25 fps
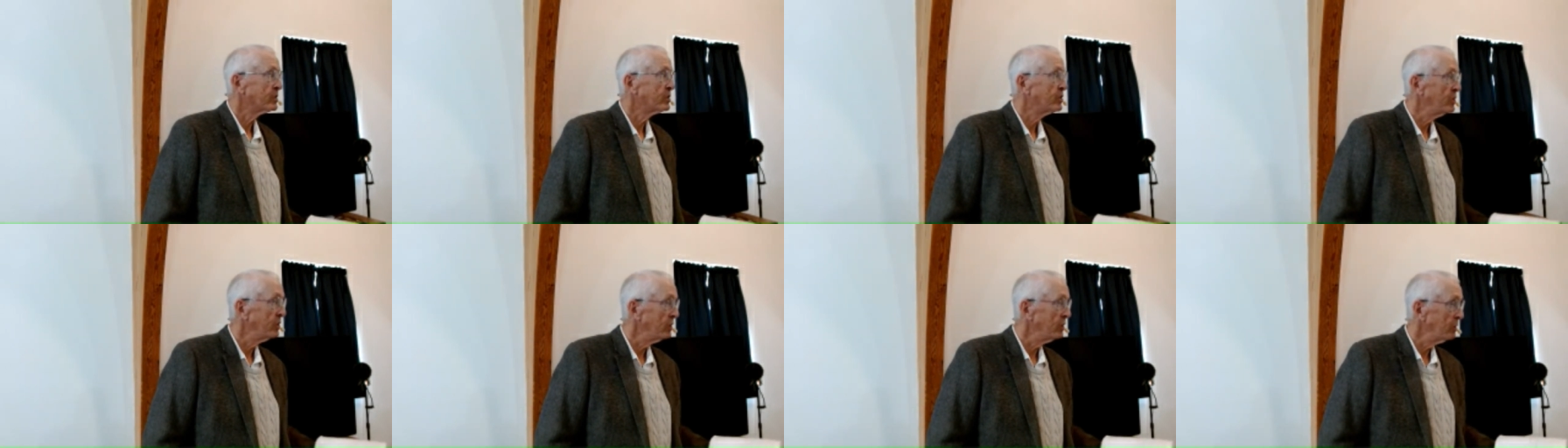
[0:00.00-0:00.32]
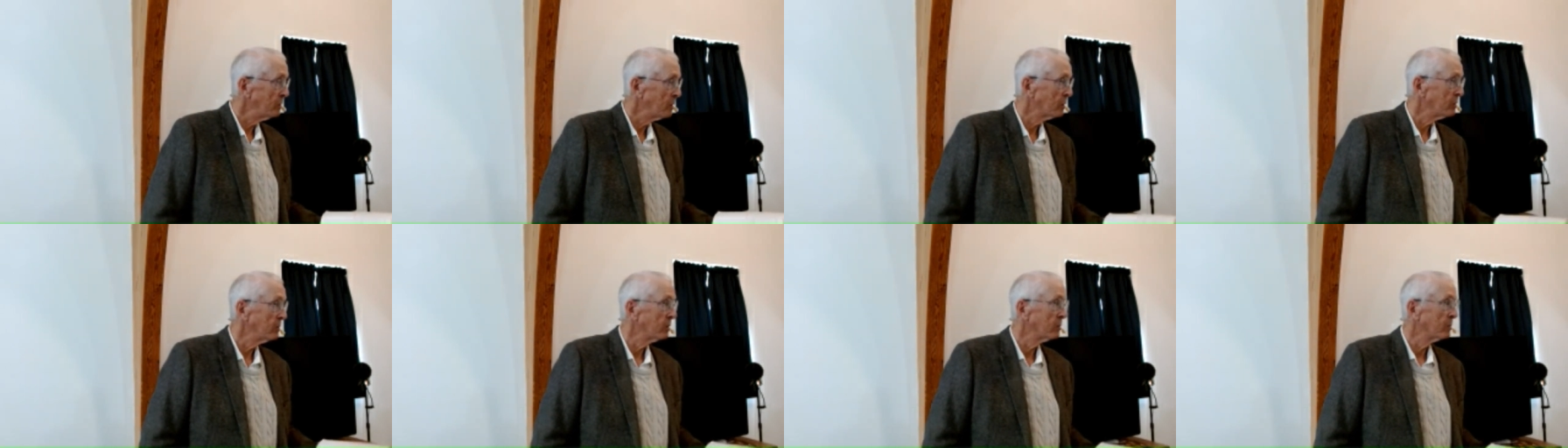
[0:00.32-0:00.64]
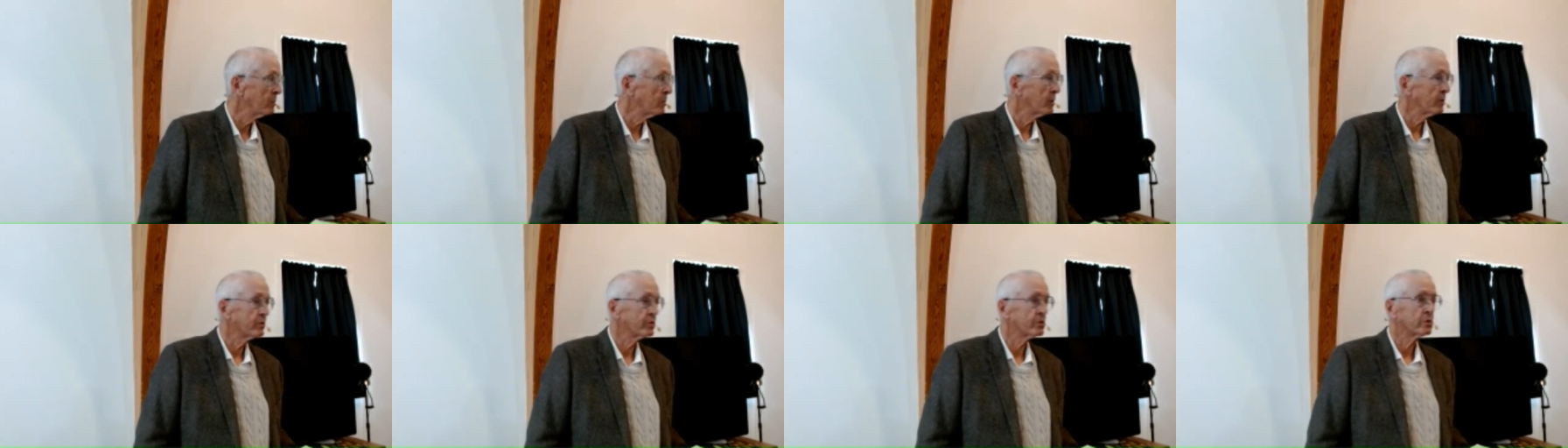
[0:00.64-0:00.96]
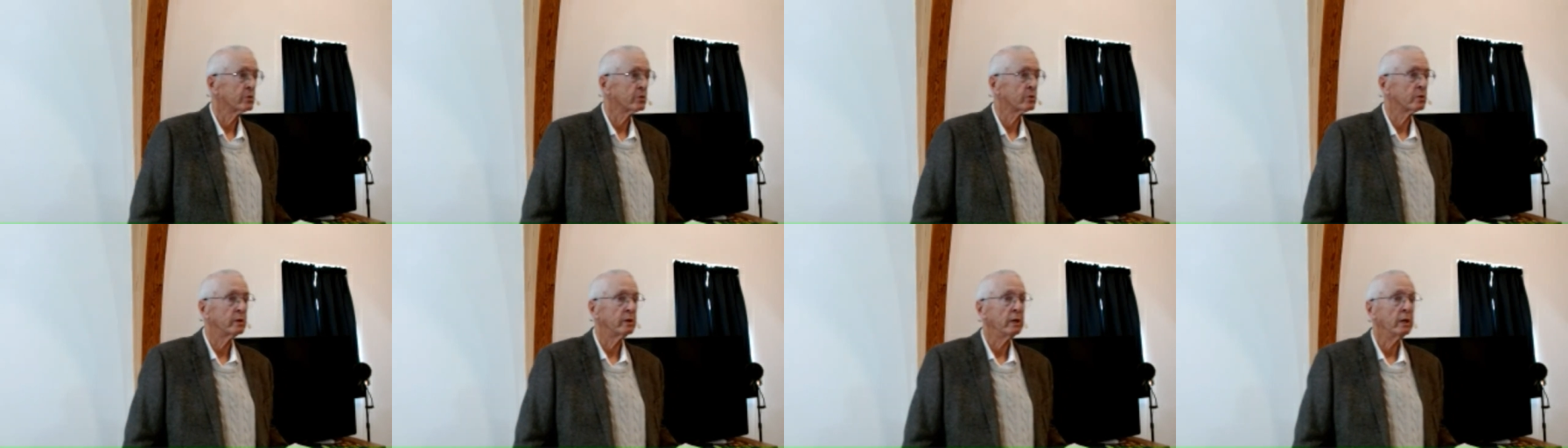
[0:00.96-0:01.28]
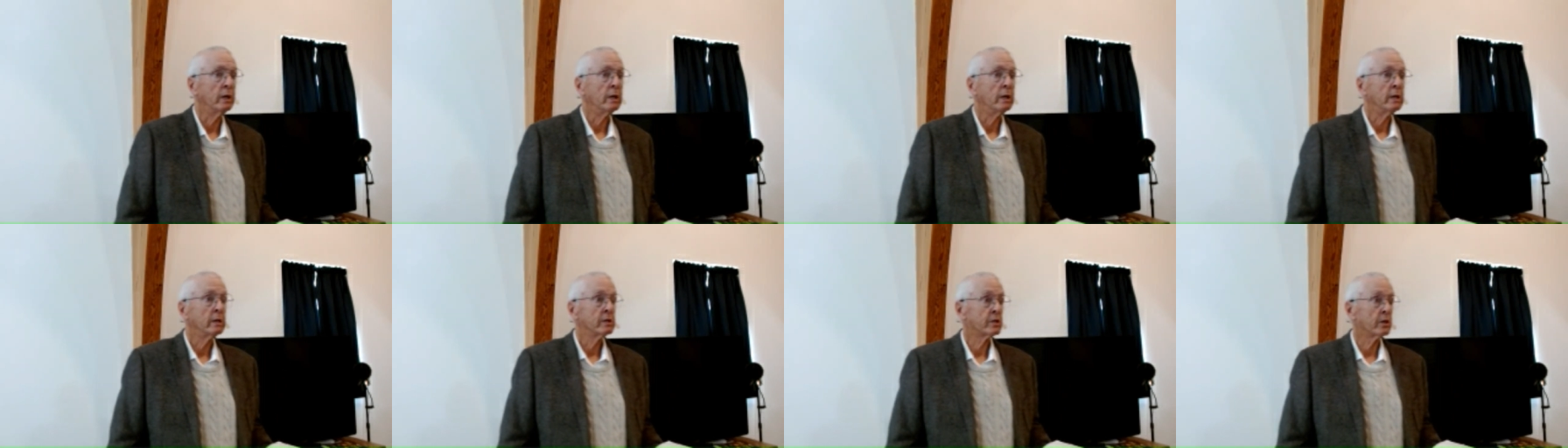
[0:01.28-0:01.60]
Do you know your birth story?
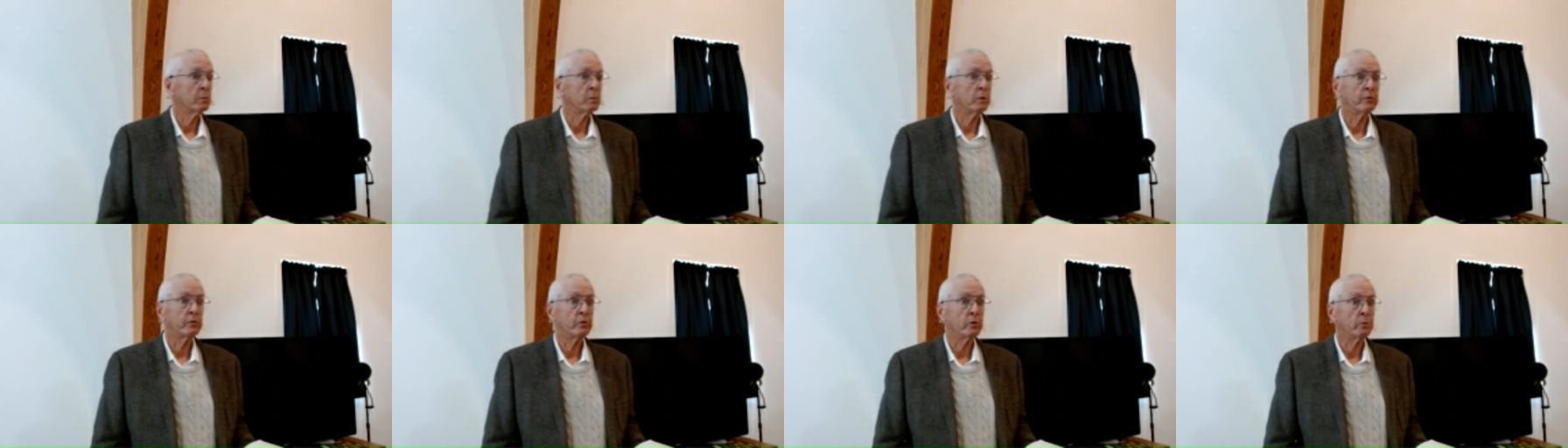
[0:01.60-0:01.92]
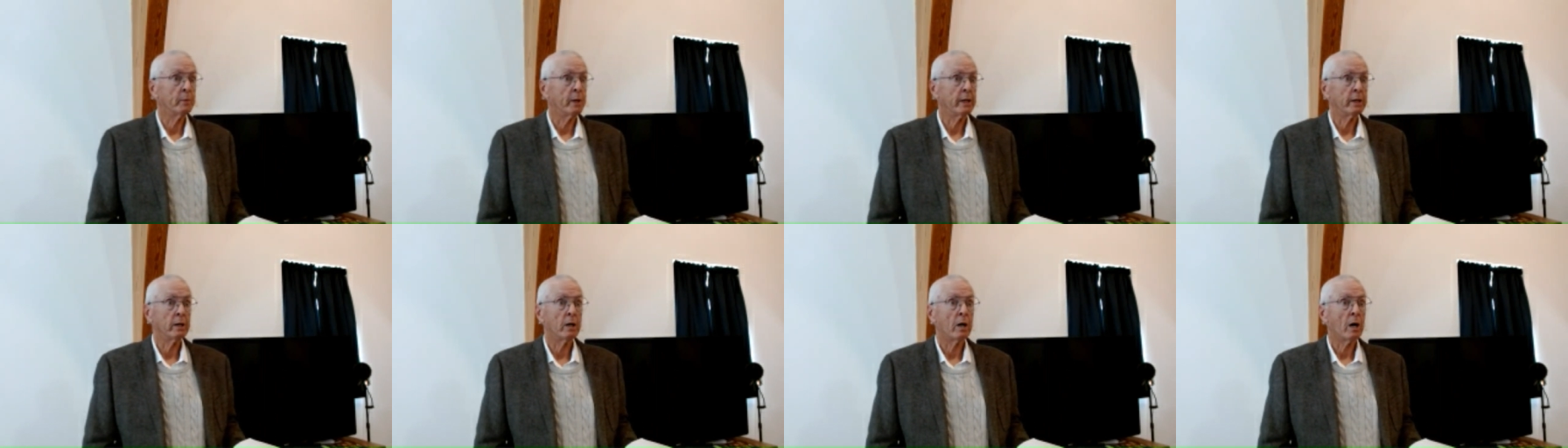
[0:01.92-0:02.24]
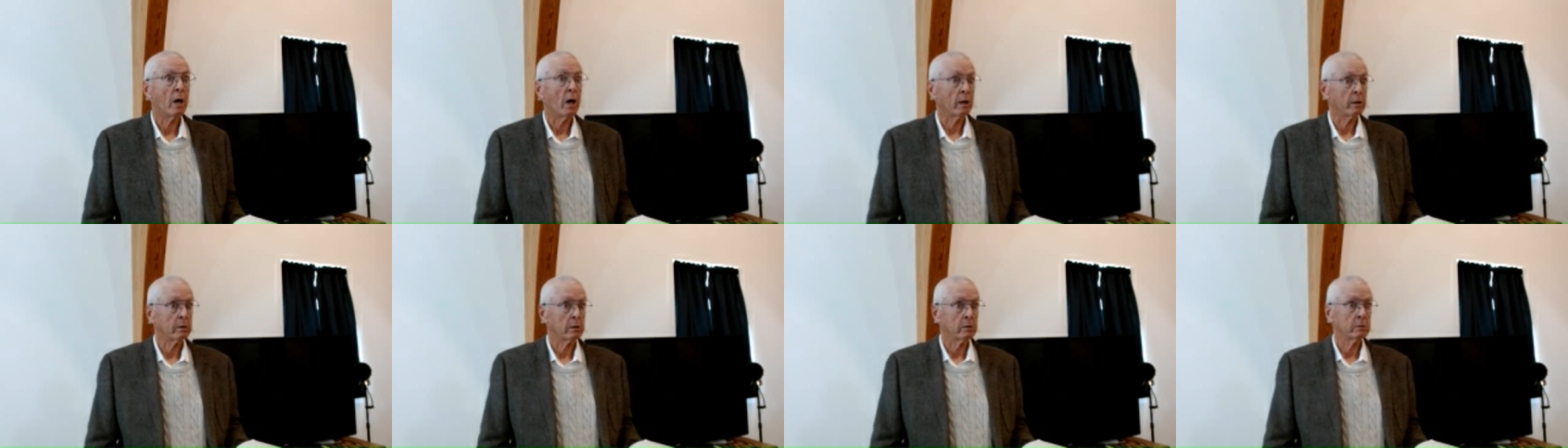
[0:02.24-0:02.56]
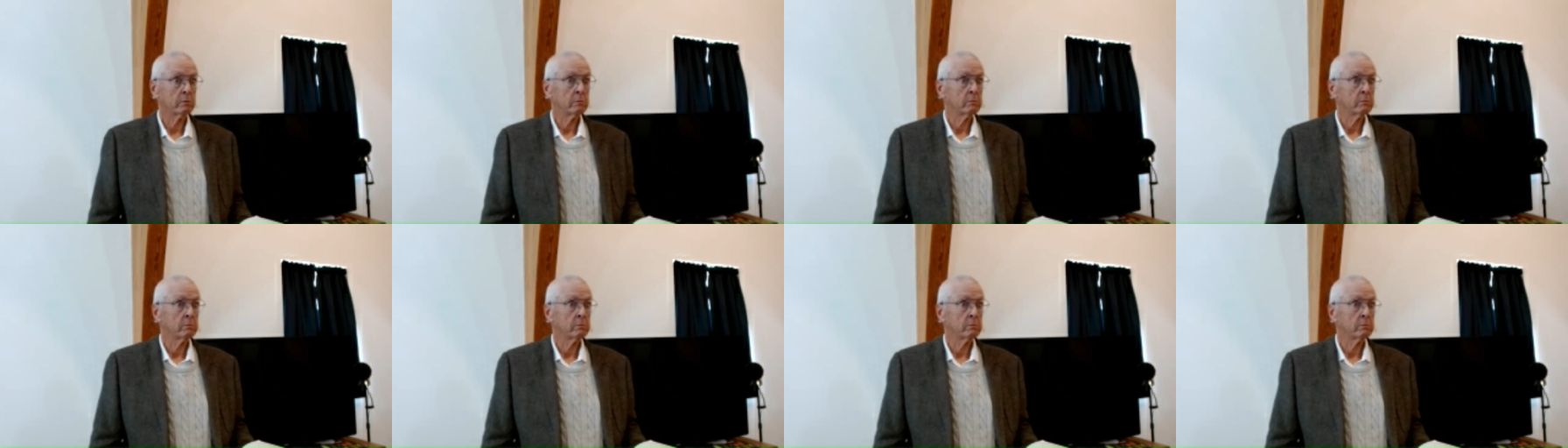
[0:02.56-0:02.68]
Some of you may not.